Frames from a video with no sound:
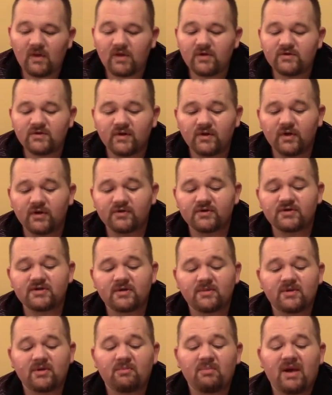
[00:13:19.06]
So those are
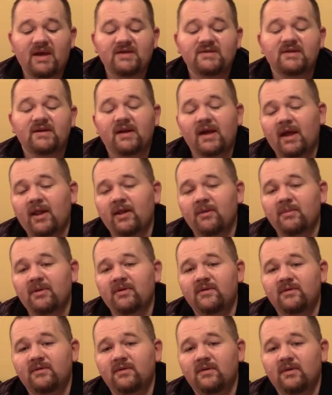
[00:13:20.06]
some of the basic
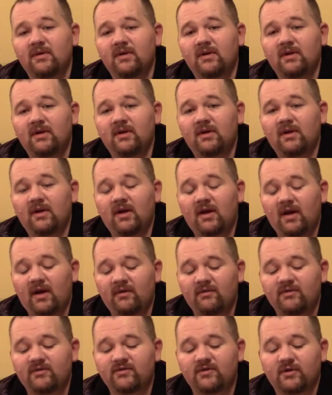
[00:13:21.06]
elements
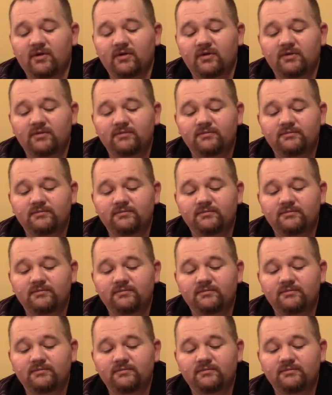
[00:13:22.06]
of a circle.